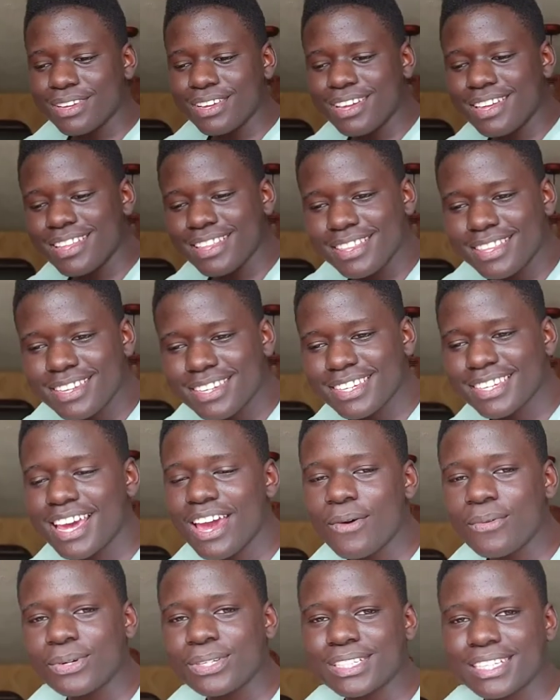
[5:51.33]
this guy
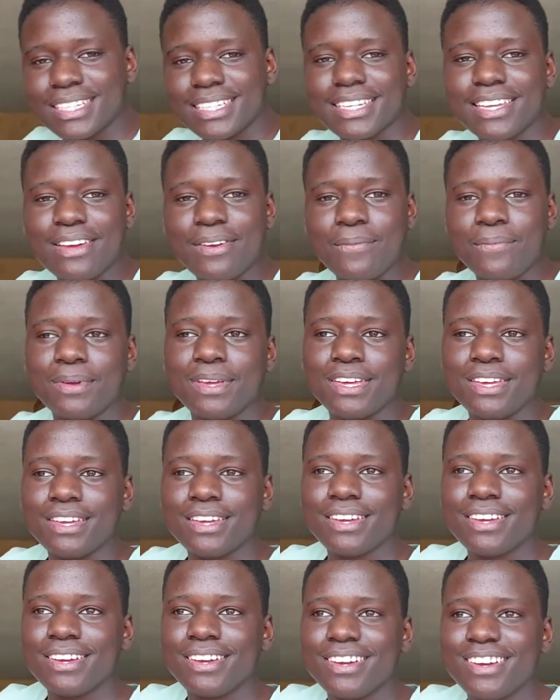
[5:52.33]
was asking me
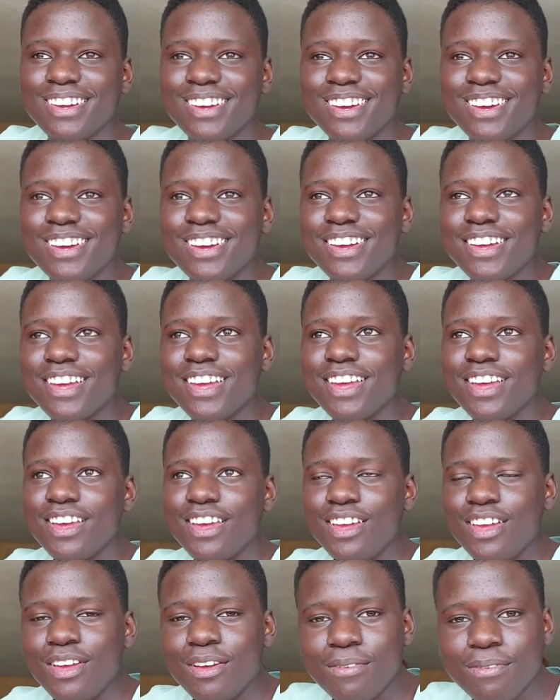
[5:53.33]

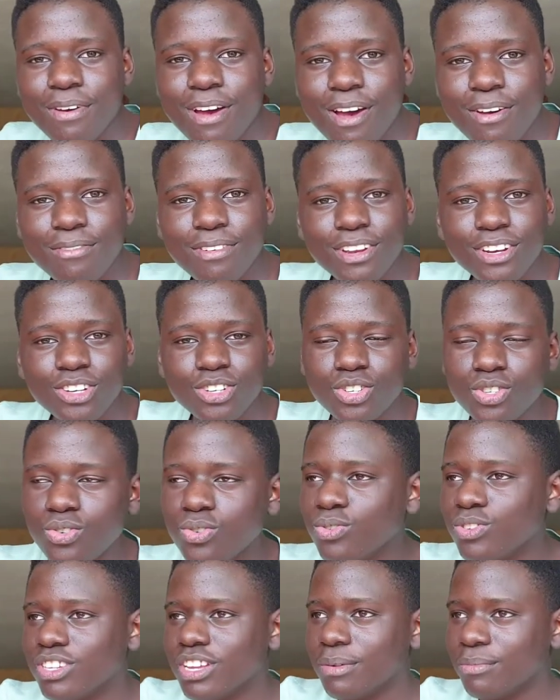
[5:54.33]
if I have any shoes
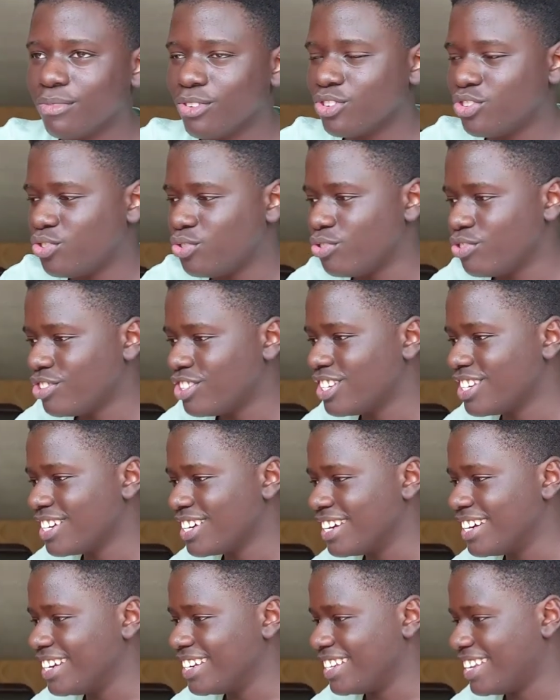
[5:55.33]
I'm not choosing
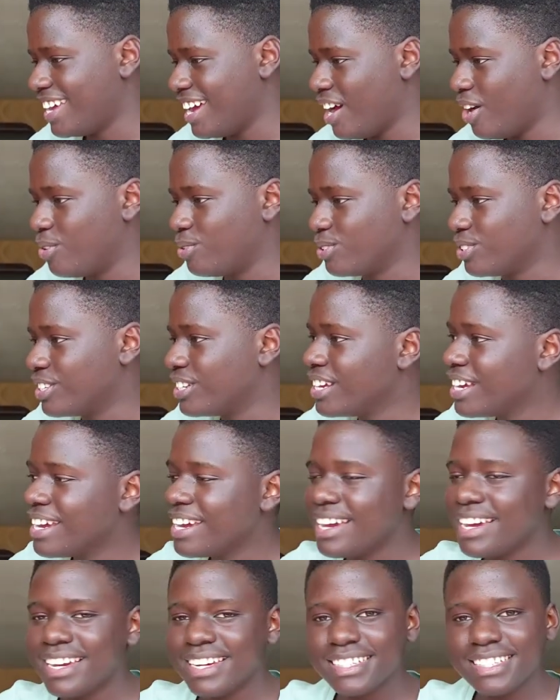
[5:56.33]
in the house.
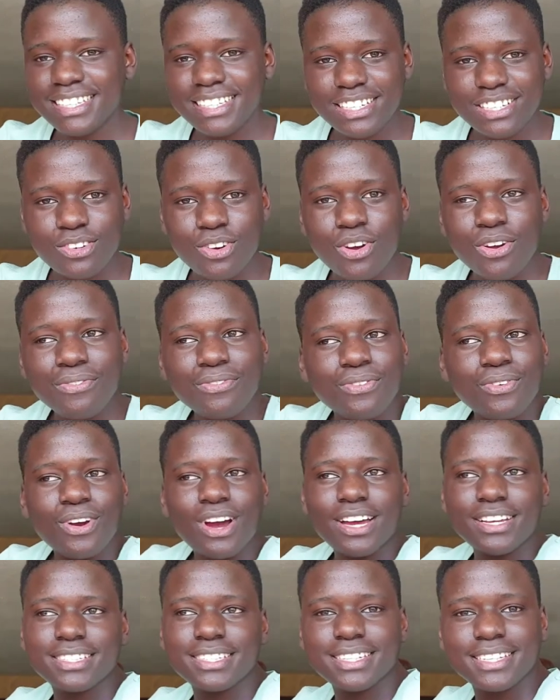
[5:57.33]
So Nico, if you
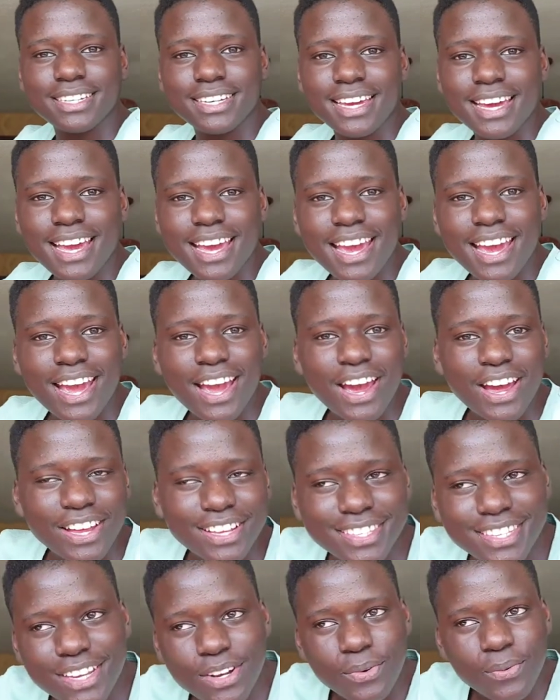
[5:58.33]
ask it,
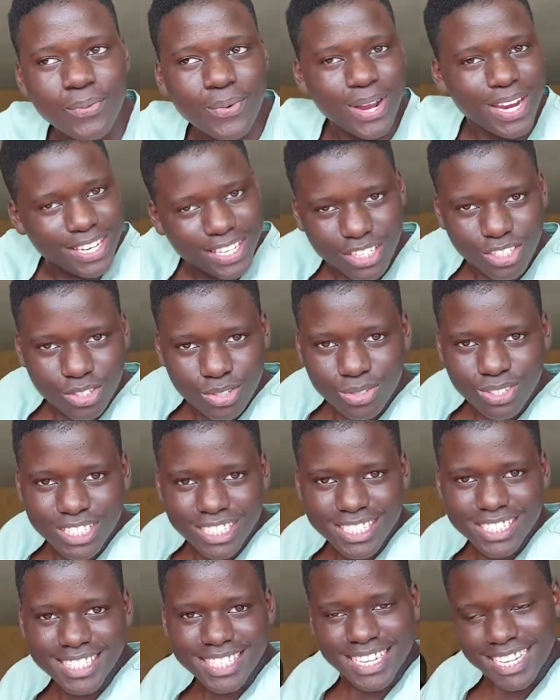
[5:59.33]
then why didn't you just
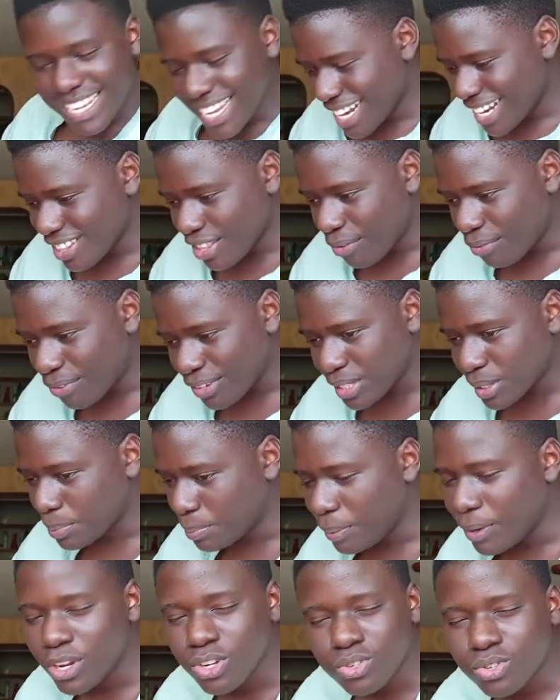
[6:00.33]
say that in the first
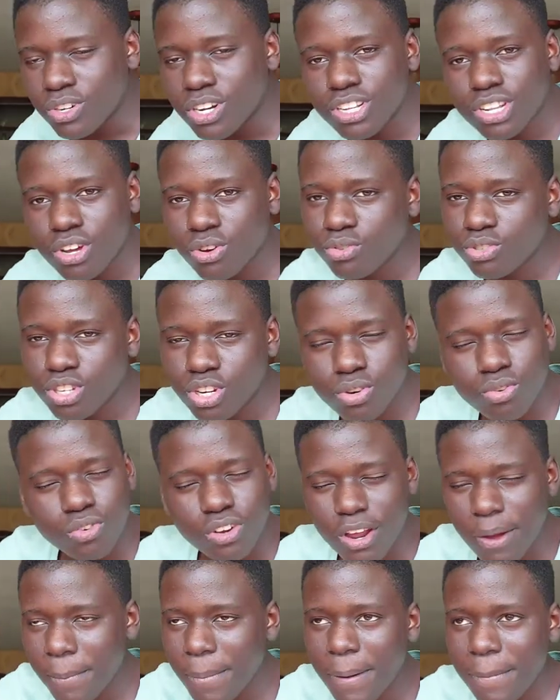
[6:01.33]
place? Unaanza kuja
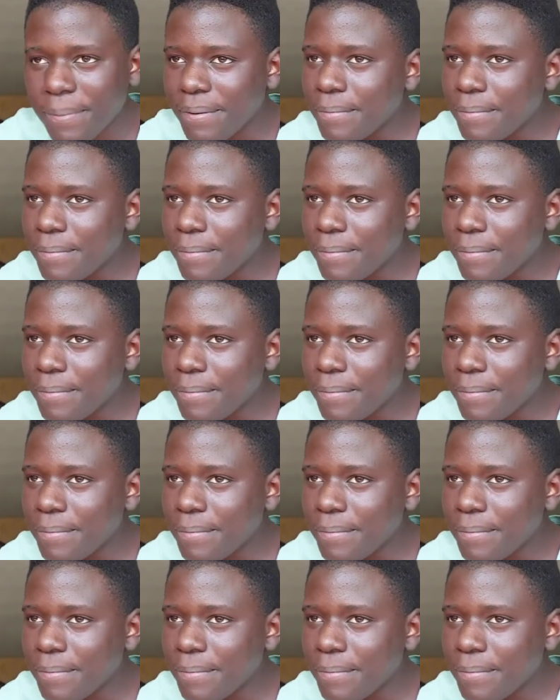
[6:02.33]
kuniambia hapo.